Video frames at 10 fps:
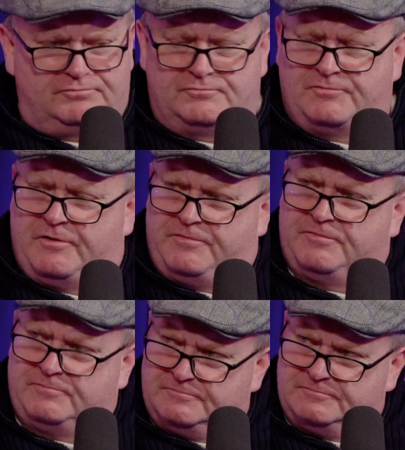
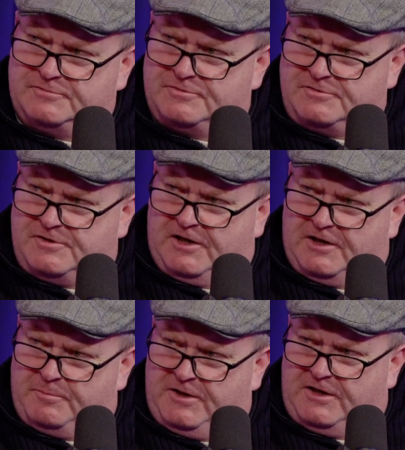rough. It was kill or be